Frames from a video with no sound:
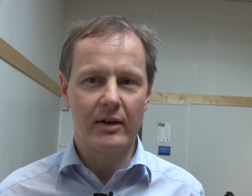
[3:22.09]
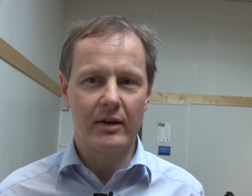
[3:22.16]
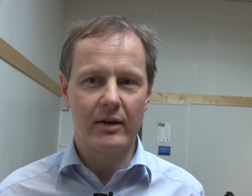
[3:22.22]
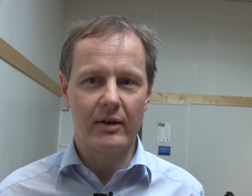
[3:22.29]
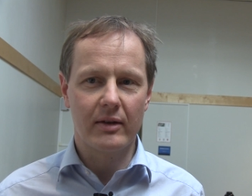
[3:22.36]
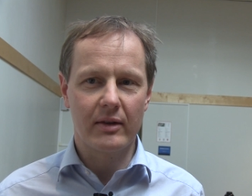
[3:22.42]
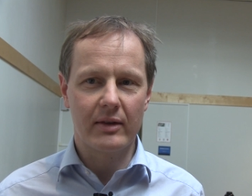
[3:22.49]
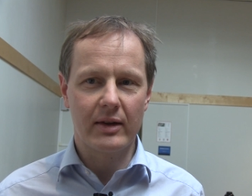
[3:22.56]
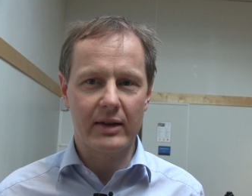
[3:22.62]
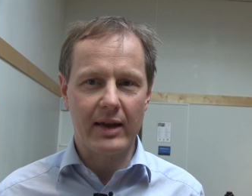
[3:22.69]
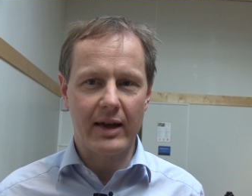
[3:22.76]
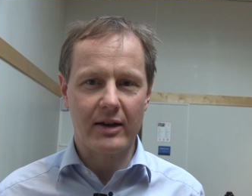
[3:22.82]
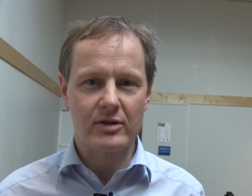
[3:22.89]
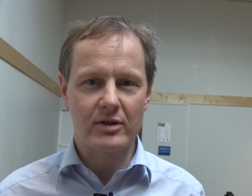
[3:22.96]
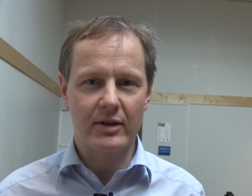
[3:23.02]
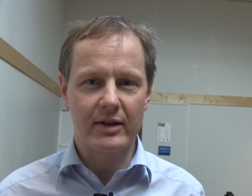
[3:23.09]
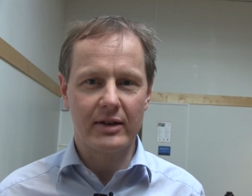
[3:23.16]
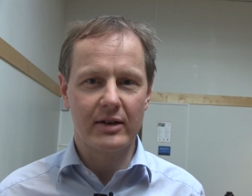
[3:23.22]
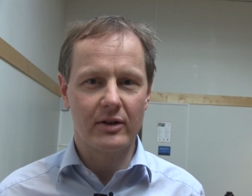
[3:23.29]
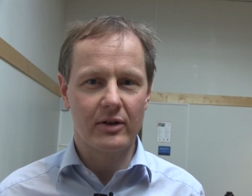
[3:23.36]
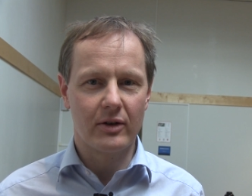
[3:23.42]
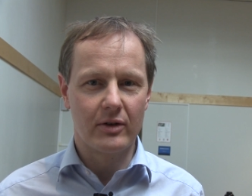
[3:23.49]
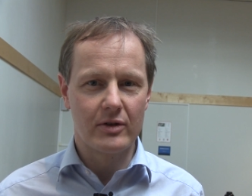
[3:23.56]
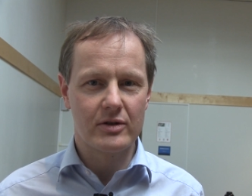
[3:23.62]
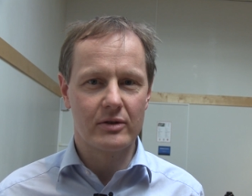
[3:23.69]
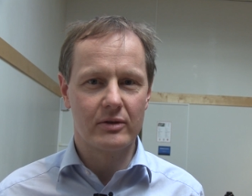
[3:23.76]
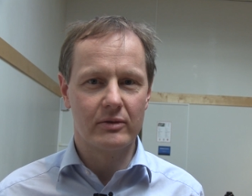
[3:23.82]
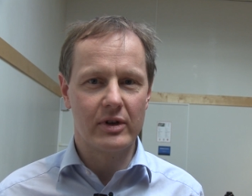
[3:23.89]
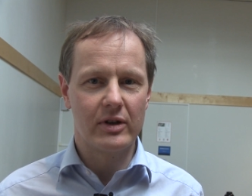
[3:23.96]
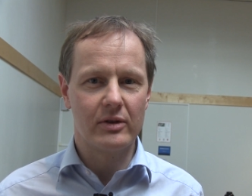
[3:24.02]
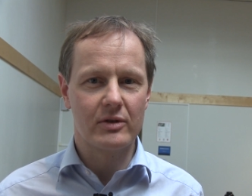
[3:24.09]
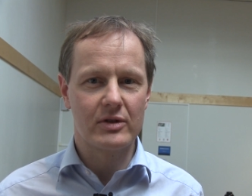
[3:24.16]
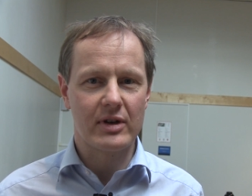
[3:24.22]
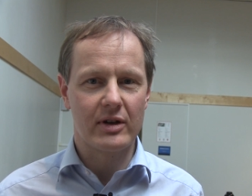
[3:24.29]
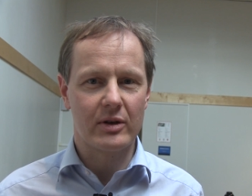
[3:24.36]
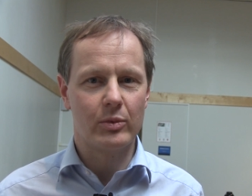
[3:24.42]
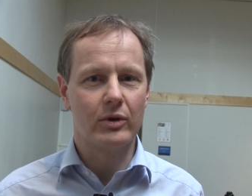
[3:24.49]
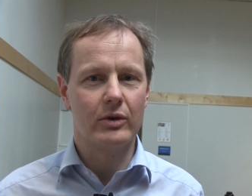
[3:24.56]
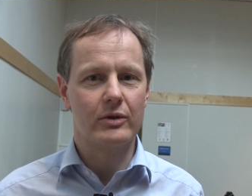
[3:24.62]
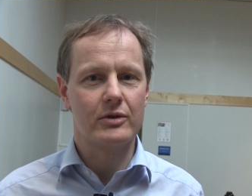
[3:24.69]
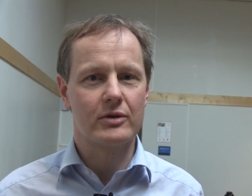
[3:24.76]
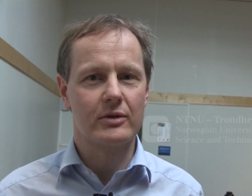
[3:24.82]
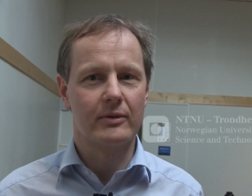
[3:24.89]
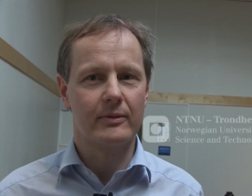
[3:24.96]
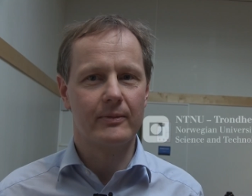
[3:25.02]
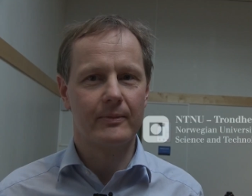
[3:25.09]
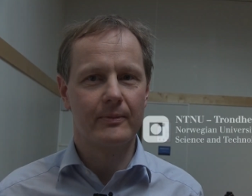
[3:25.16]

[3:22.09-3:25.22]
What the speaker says: that actually also reduce air pollution.